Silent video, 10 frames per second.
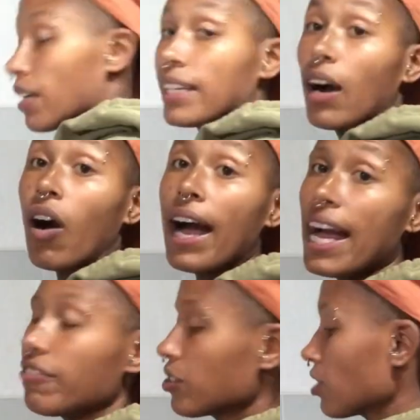Now, I
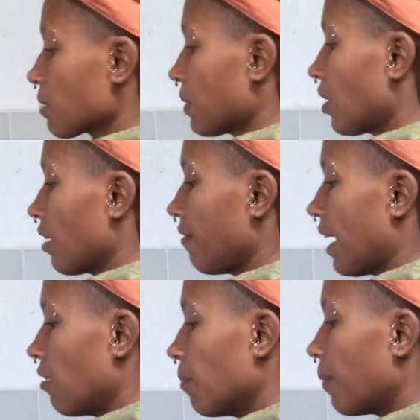haven't cooked banana
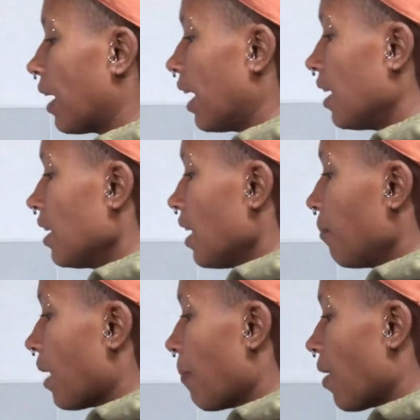flour, but
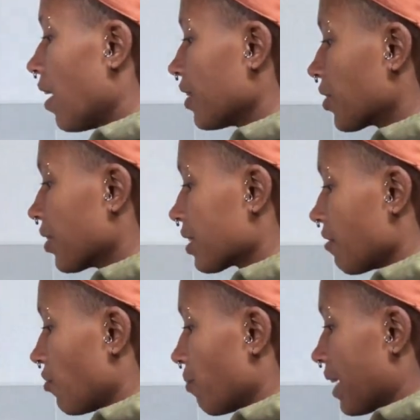my partner cooked it
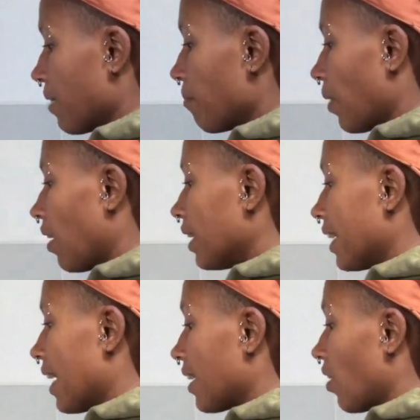for me in
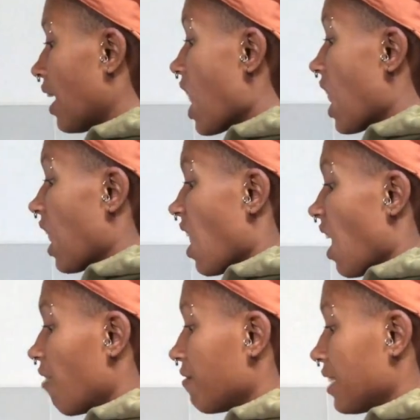Bali, and I
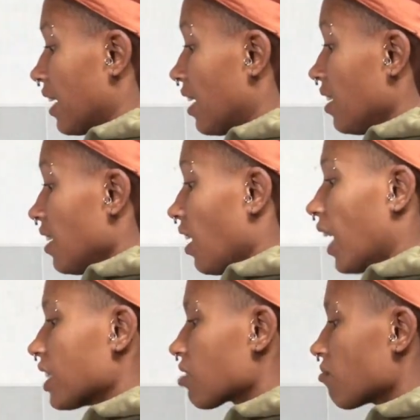loved it.
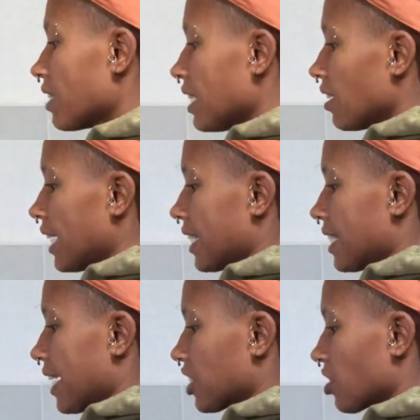I just really liked the
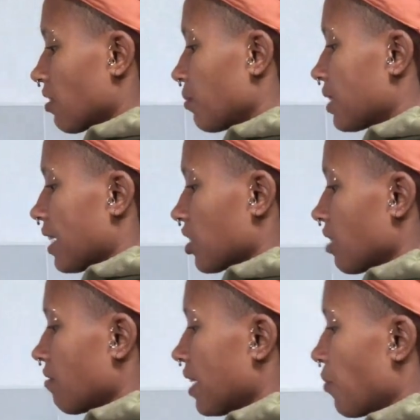texture. It was
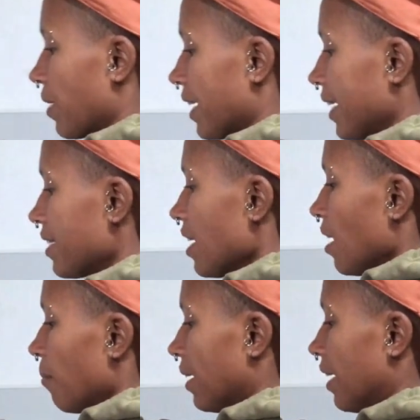actually really weird,
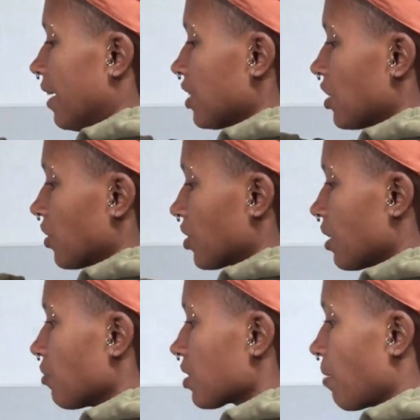but, you know, she
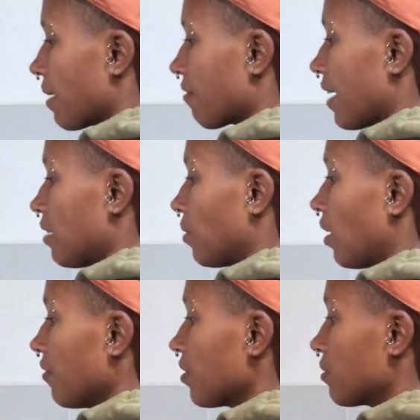wasn't a big fan, but
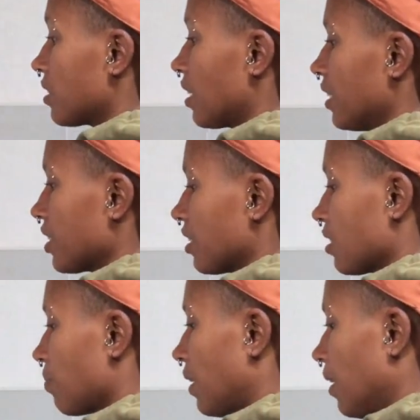I thought it was delicious.
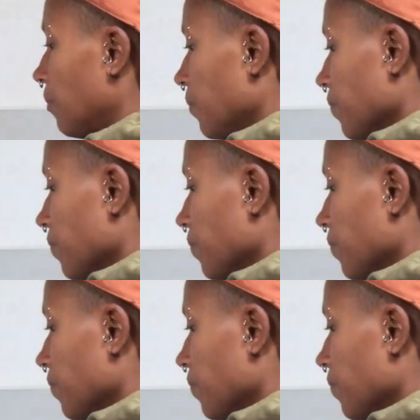But